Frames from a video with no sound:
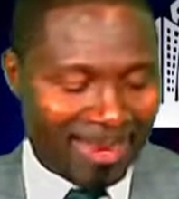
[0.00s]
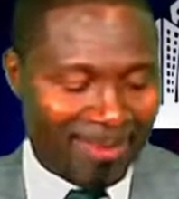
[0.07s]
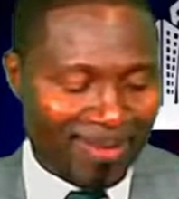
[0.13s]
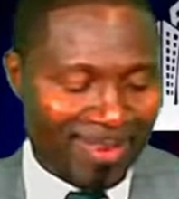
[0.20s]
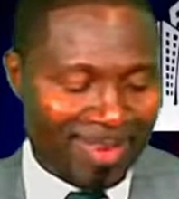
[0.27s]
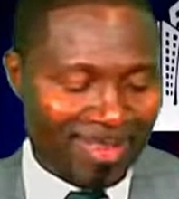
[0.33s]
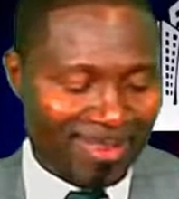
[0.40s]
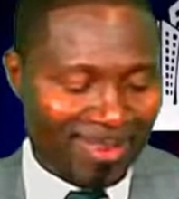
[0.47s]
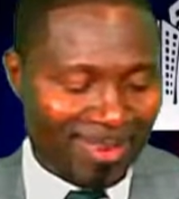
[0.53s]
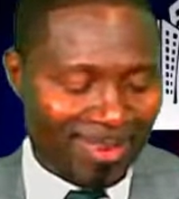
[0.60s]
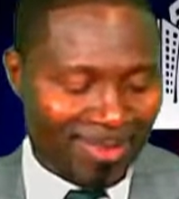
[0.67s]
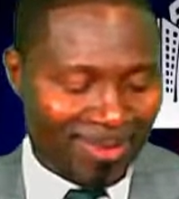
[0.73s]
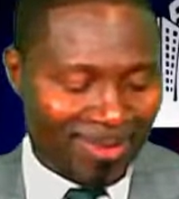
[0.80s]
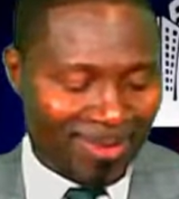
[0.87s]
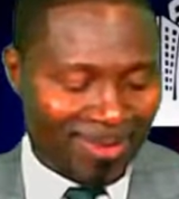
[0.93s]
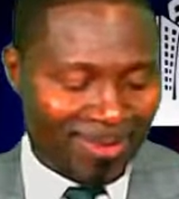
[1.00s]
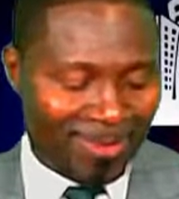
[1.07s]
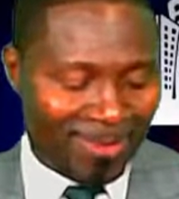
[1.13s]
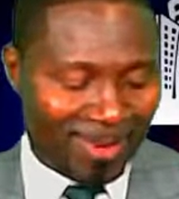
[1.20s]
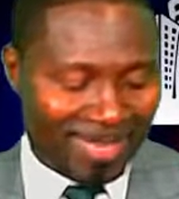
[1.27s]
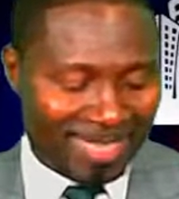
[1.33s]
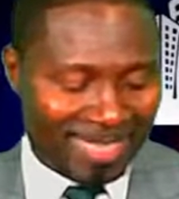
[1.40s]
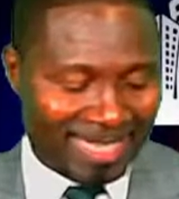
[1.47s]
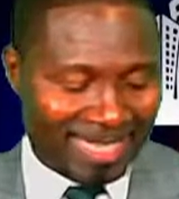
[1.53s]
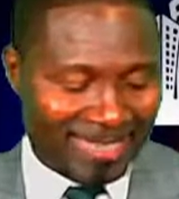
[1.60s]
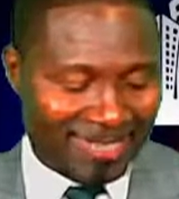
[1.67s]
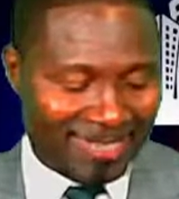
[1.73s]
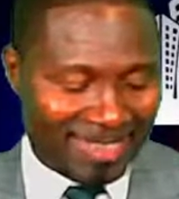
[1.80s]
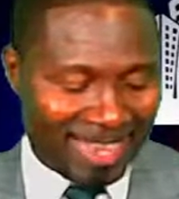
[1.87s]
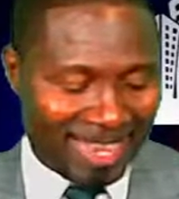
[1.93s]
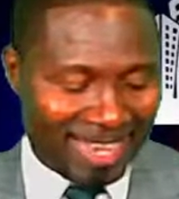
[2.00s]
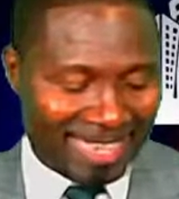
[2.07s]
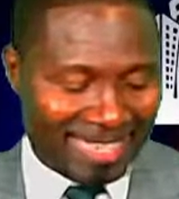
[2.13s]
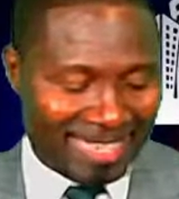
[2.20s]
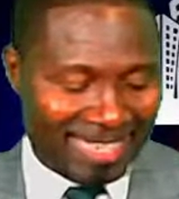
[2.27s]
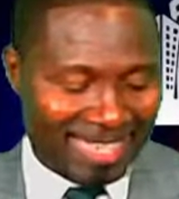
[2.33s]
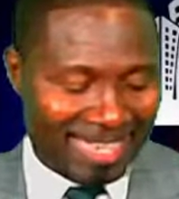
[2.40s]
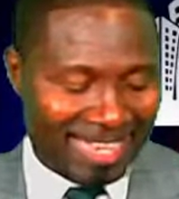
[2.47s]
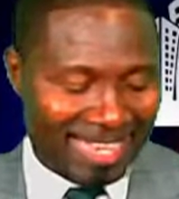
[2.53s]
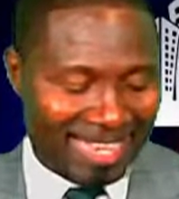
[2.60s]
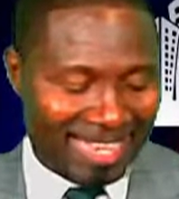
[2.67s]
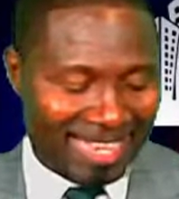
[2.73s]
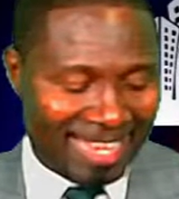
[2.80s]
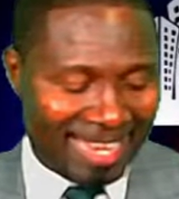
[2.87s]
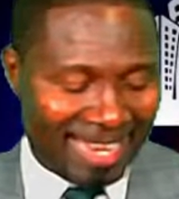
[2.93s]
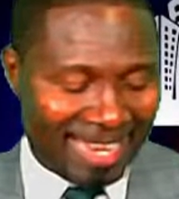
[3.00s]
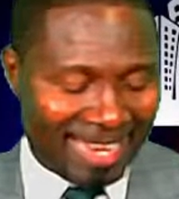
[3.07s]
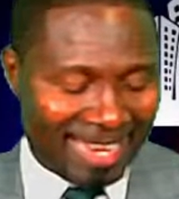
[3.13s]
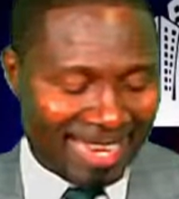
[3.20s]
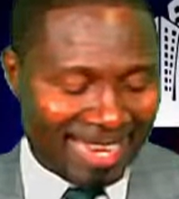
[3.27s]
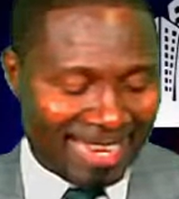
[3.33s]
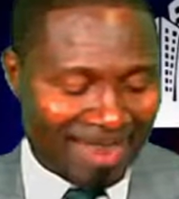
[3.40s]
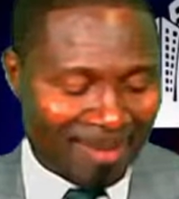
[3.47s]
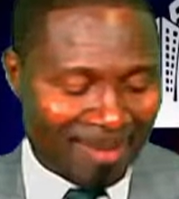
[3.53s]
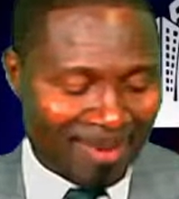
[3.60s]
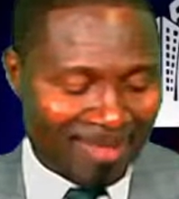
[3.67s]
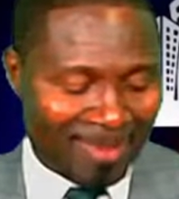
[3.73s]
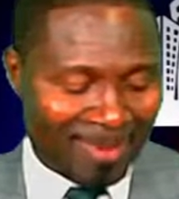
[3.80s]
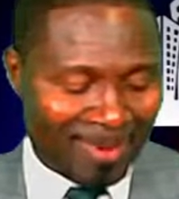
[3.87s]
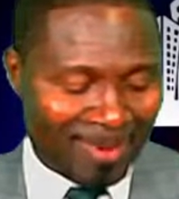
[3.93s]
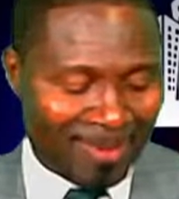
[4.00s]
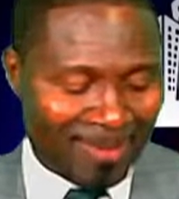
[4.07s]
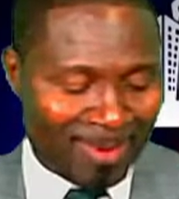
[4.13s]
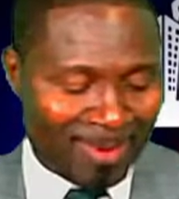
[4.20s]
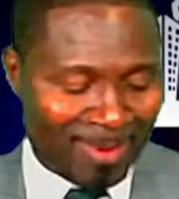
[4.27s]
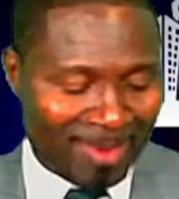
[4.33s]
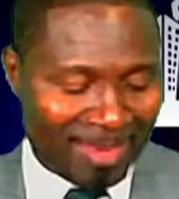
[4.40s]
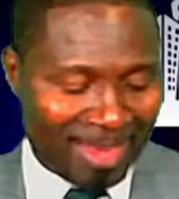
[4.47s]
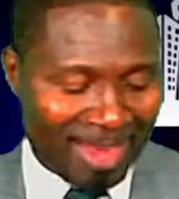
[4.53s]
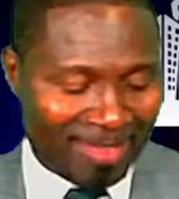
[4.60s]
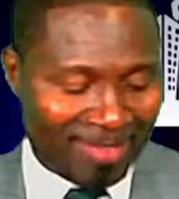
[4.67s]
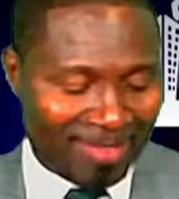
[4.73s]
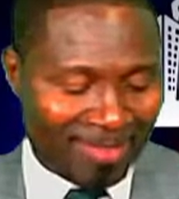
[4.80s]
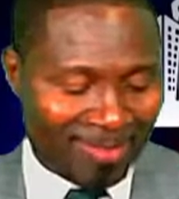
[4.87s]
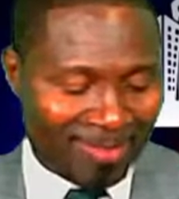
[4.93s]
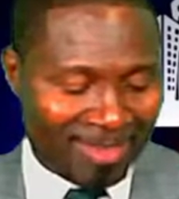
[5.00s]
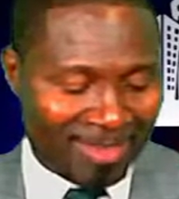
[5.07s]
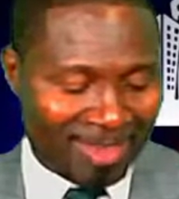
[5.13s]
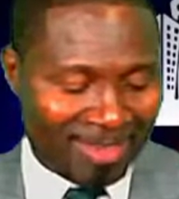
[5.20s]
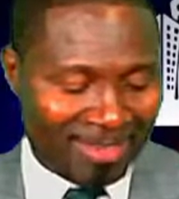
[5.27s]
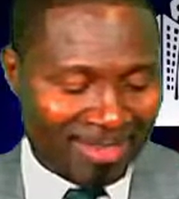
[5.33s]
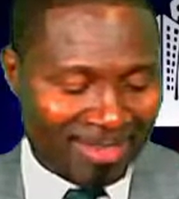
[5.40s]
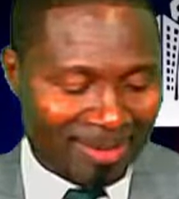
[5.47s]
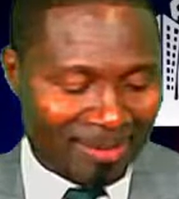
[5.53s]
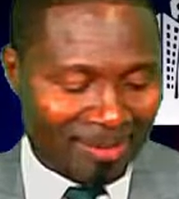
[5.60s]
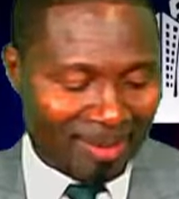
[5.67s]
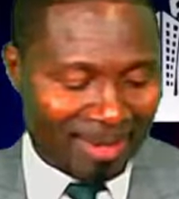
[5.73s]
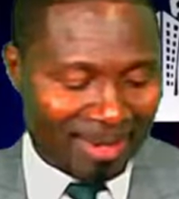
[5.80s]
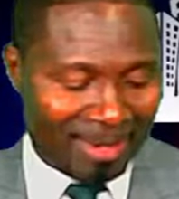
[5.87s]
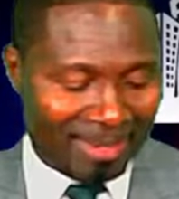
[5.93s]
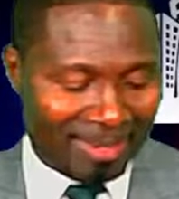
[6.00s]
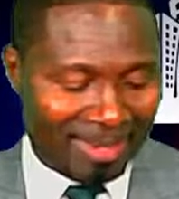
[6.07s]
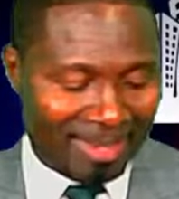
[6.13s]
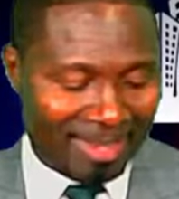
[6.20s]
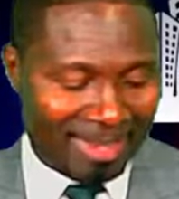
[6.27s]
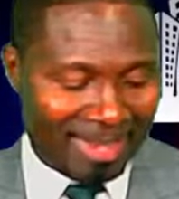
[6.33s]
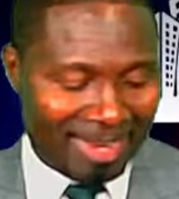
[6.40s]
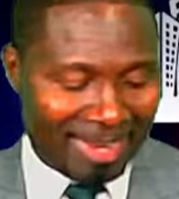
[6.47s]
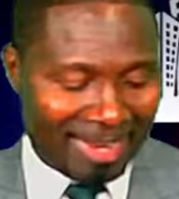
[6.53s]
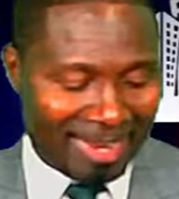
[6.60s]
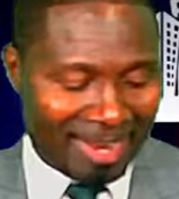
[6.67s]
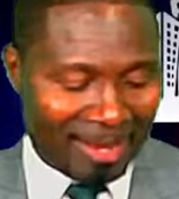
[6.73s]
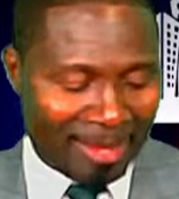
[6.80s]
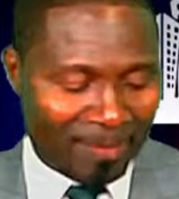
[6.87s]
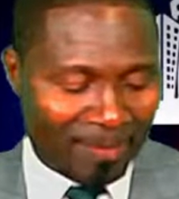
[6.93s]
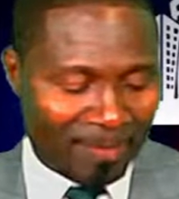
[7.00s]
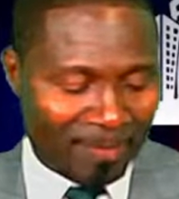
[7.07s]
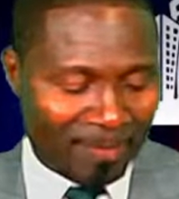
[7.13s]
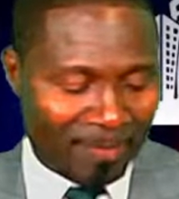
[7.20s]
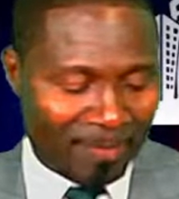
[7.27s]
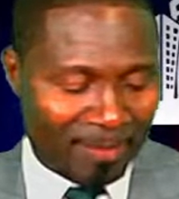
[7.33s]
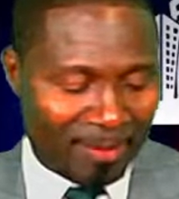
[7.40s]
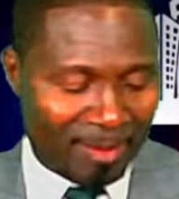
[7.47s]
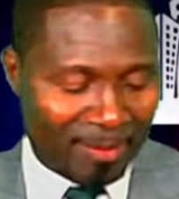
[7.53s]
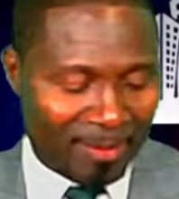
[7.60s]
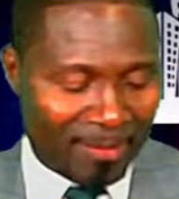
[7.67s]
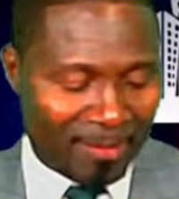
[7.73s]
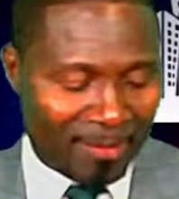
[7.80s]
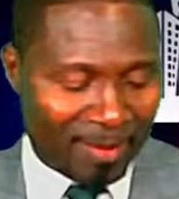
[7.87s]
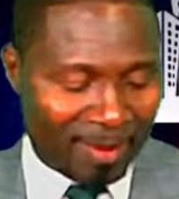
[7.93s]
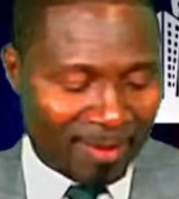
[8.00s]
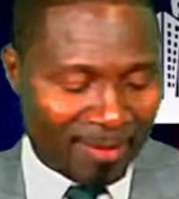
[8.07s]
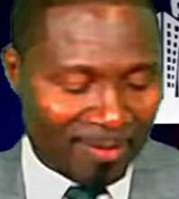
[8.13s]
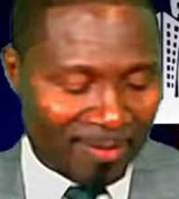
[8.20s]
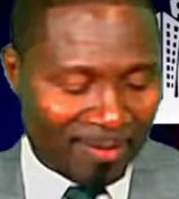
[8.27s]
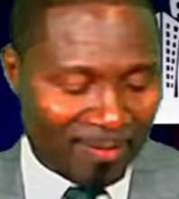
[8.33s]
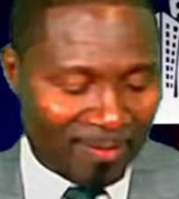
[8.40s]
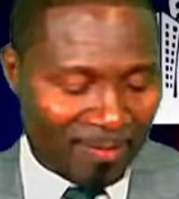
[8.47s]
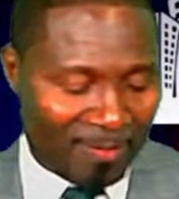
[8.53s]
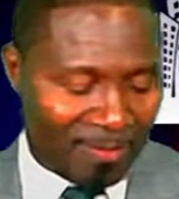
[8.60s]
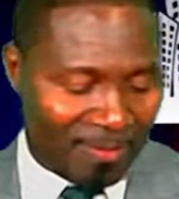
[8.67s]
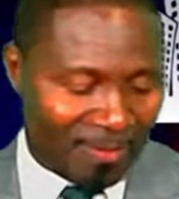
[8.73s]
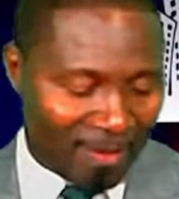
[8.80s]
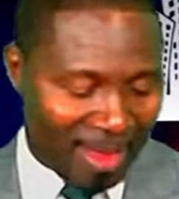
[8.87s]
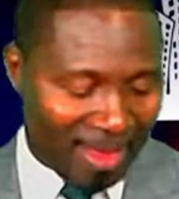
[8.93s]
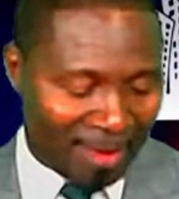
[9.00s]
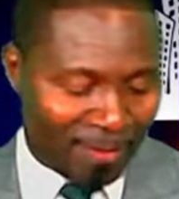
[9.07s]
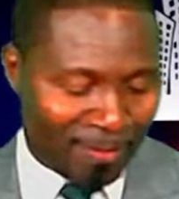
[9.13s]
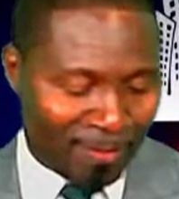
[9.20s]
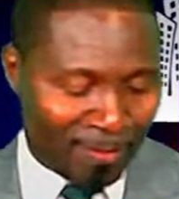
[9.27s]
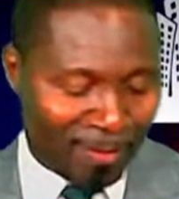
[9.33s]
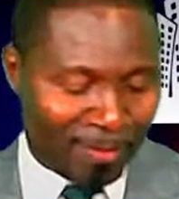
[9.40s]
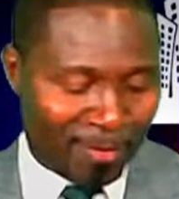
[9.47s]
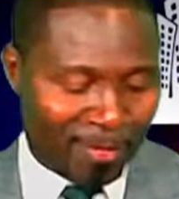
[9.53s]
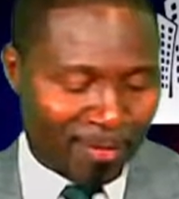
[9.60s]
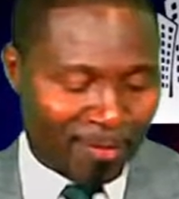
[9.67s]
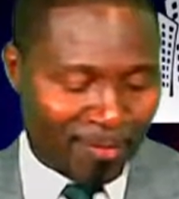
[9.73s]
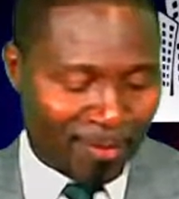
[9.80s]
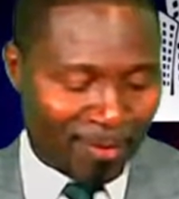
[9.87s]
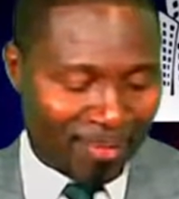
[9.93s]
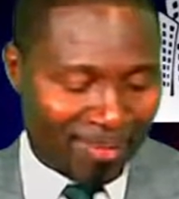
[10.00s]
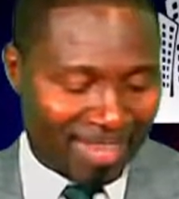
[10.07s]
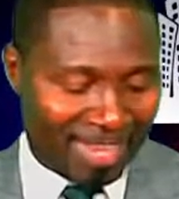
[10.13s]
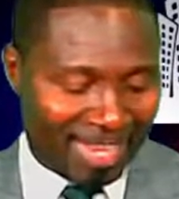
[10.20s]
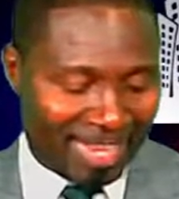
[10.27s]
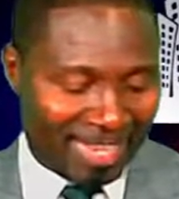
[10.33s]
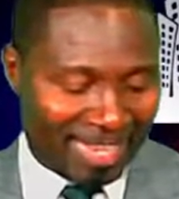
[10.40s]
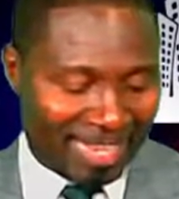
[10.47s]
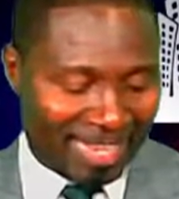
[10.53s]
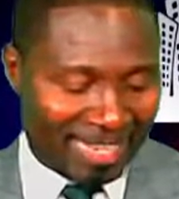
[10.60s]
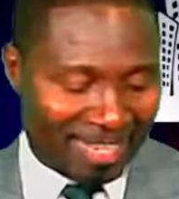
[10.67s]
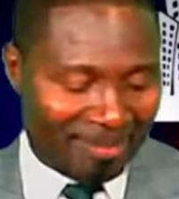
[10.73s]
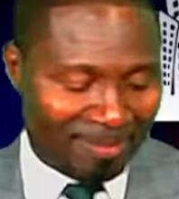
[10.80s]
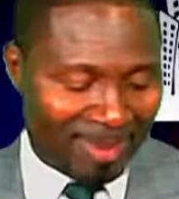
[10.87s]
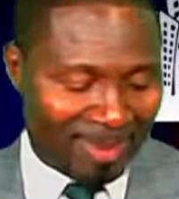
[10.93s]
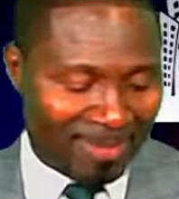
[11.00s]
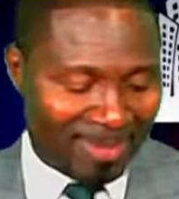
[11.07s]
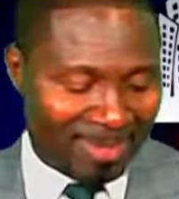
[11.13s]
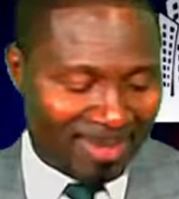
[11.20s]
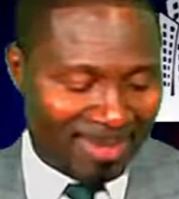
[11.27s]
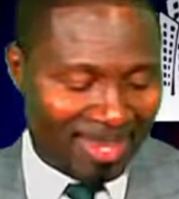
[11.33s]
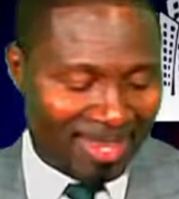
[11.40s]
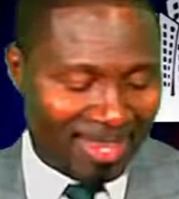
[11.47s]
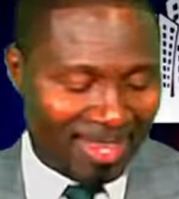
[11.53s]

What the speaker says: who is also watching tonight. Nanandama is a good evening lawyer. As a student dependent, can I file for divorce and get married